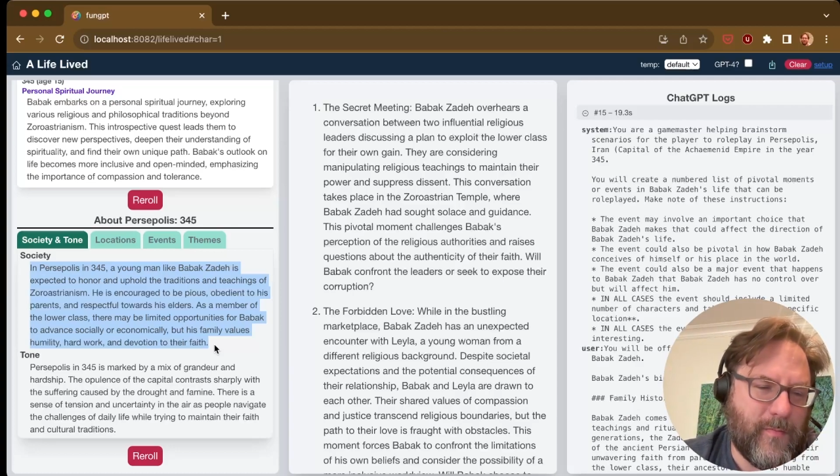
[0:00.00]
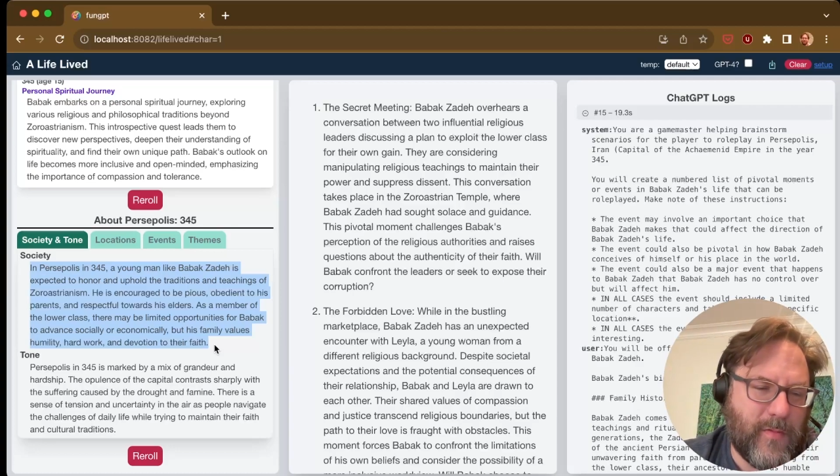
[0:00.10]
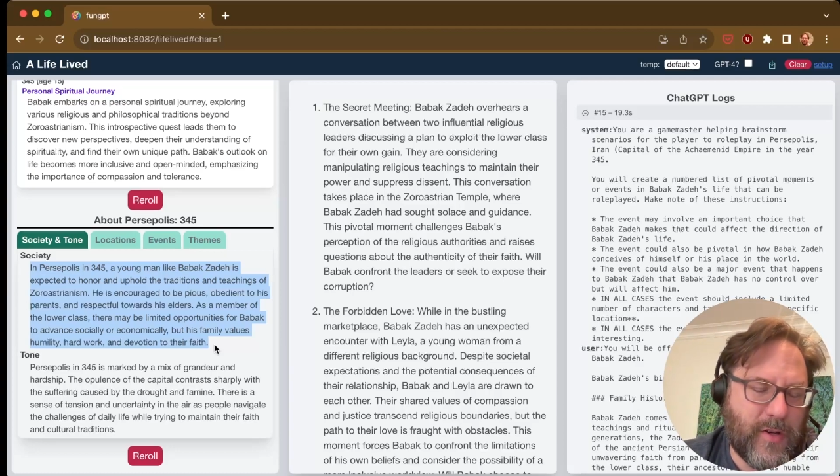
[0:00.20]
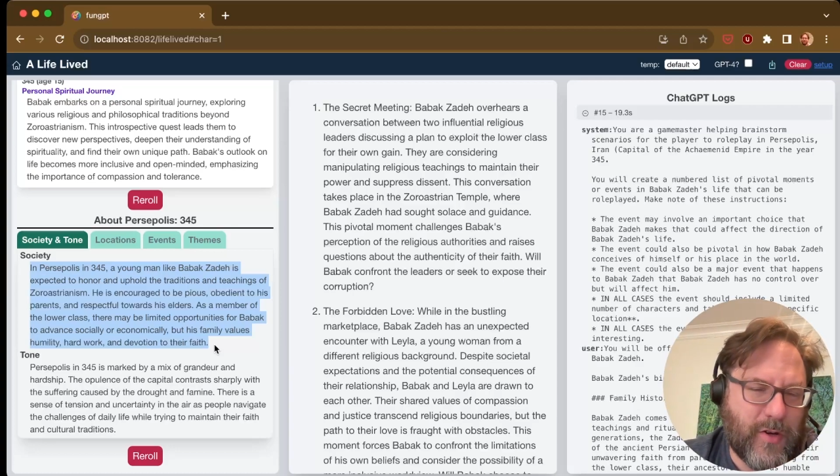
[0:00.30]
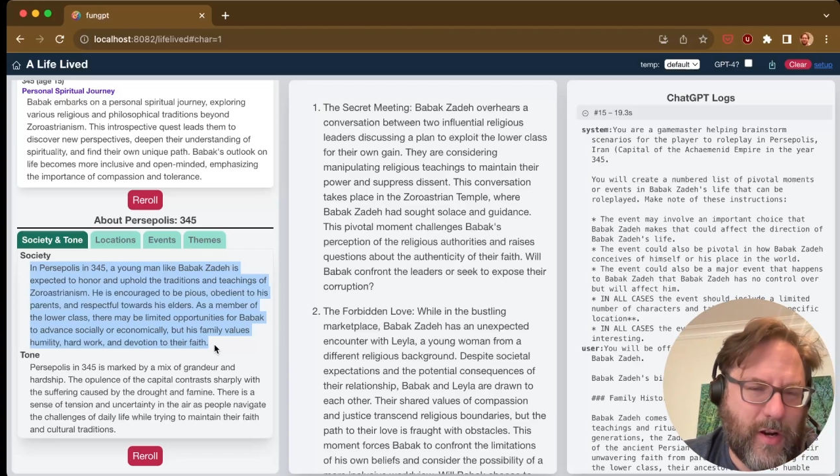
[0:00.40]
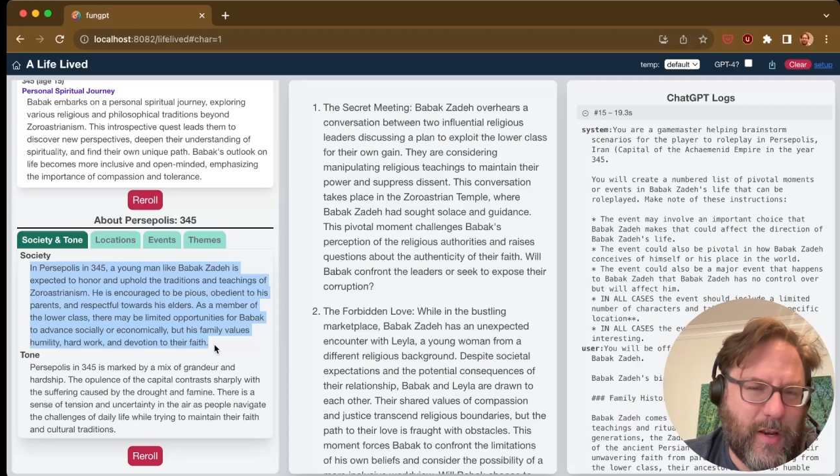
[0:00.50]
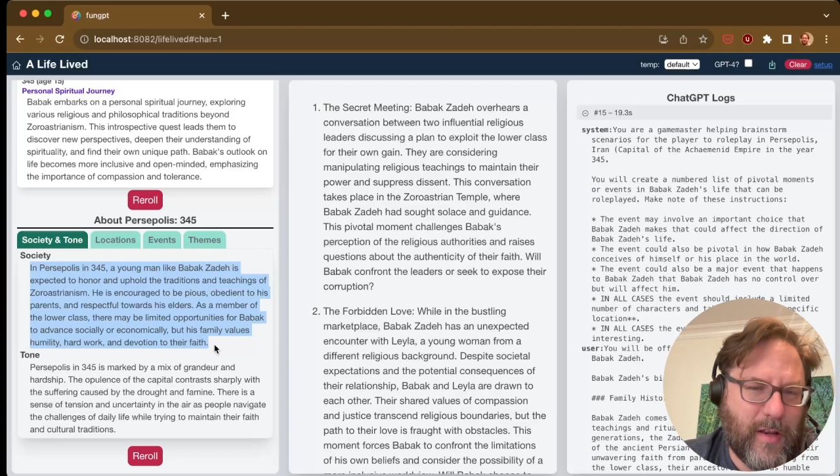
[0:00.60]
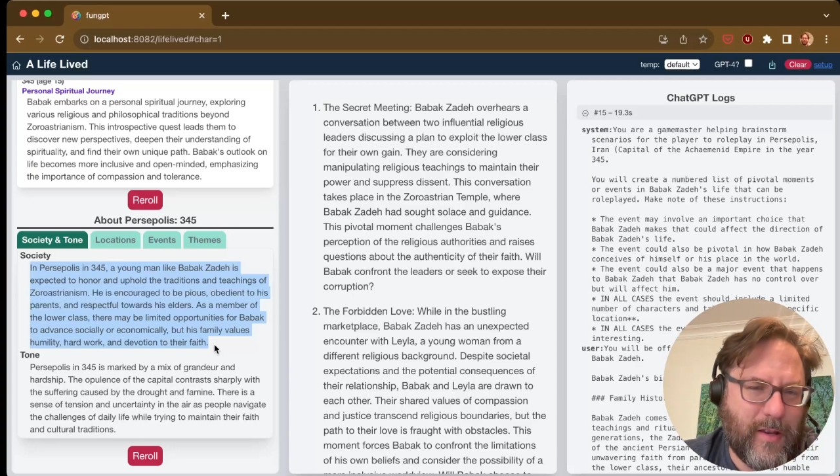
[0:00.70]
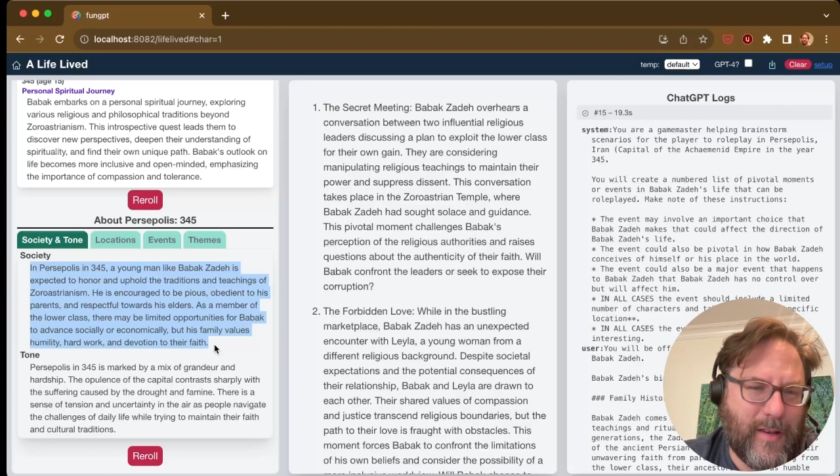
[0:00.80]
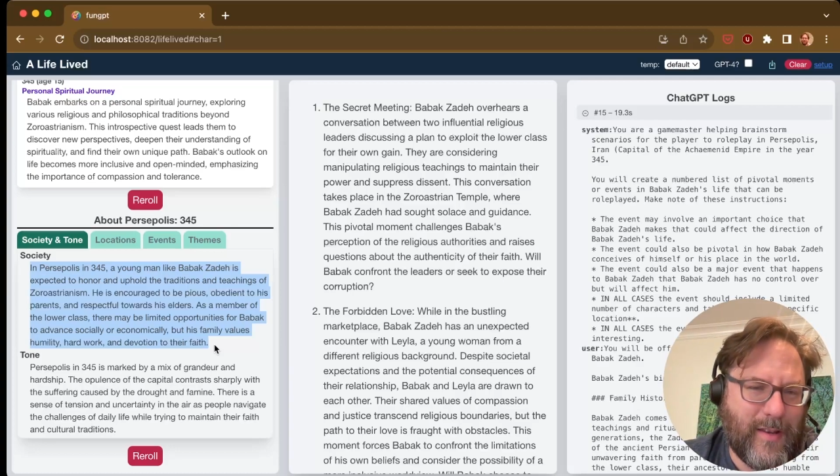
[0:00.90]
to try
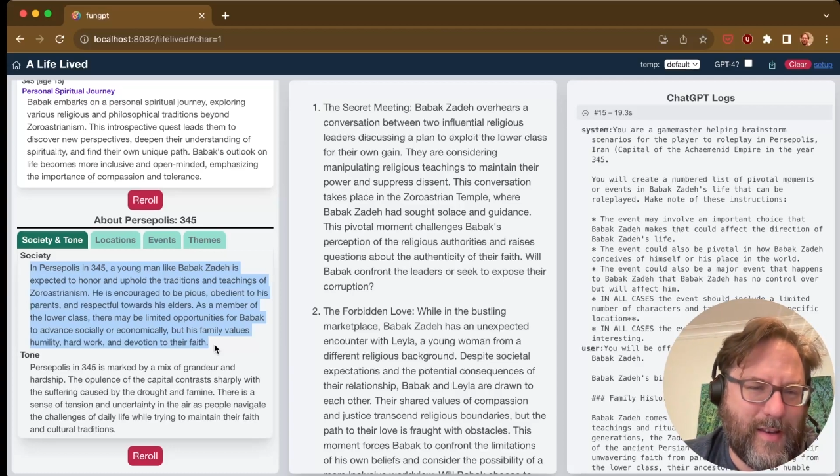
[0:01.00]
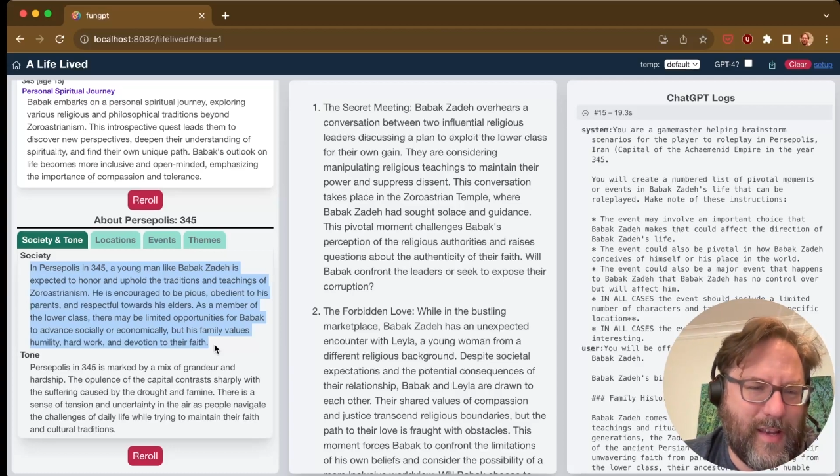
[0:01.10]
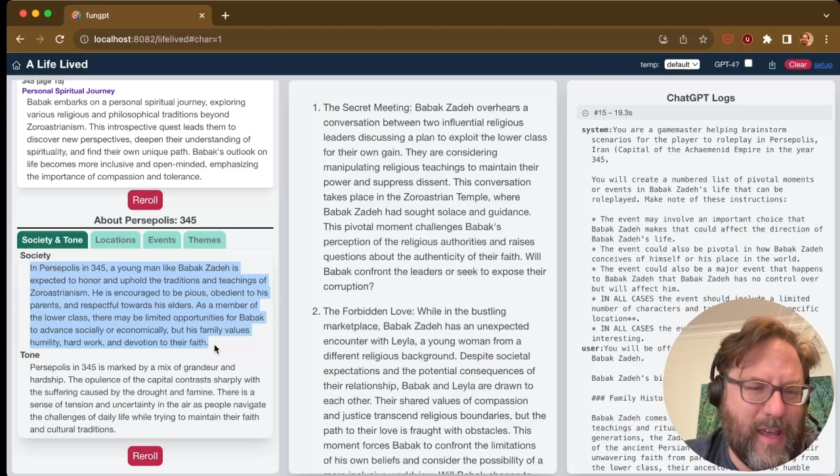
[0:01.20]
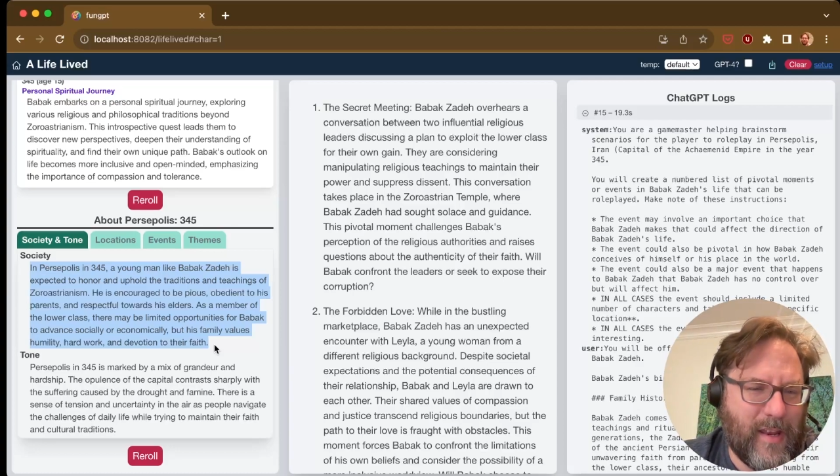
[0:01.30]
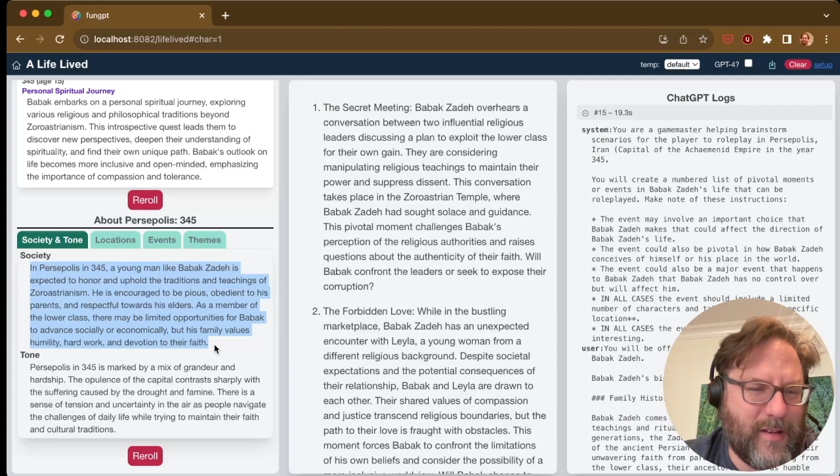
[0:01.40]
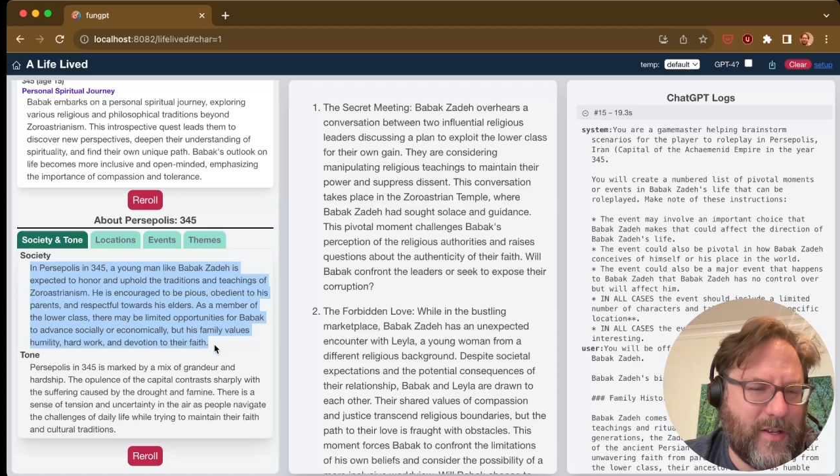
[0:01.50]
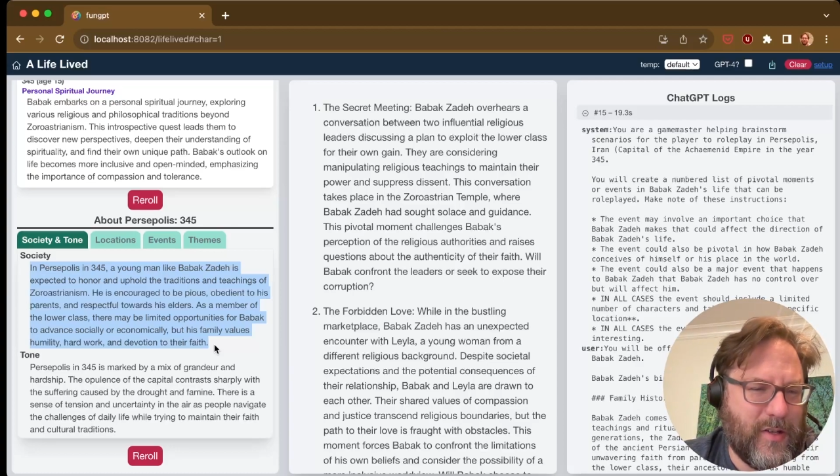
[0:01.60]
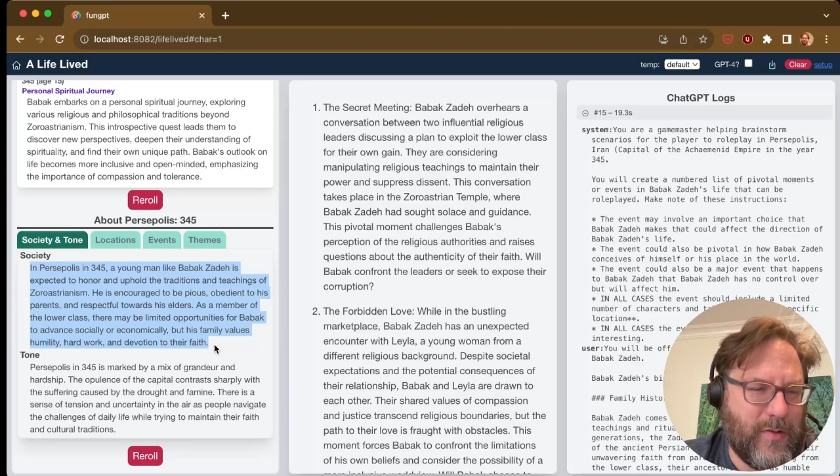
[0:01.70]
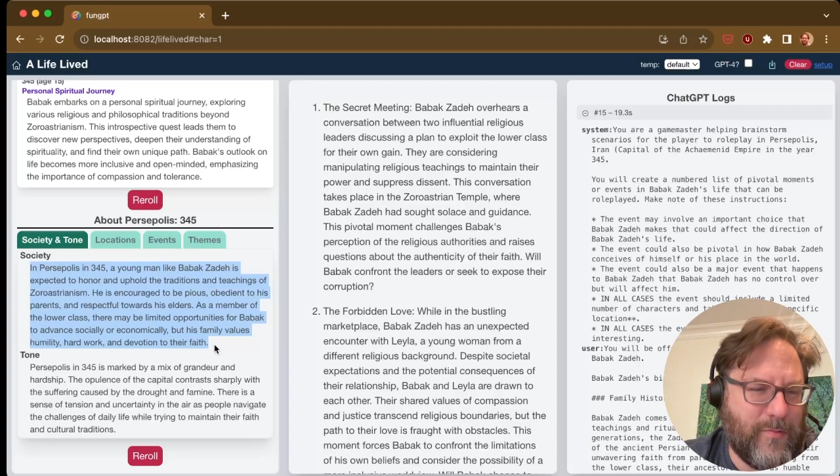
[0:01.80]
to get it to